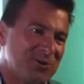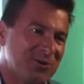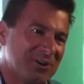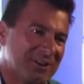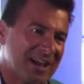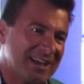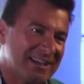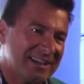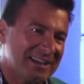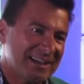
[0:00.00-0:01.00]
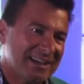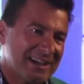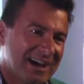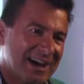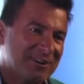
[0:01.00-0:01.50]
who uh,
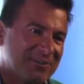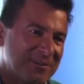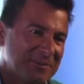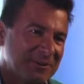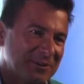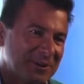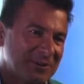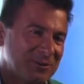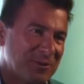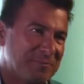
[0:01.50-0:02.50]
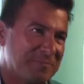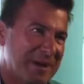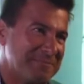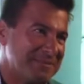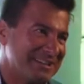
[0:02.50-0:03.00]
certainly patters himself
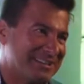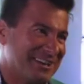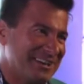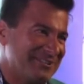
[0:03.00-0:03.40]
after some kind of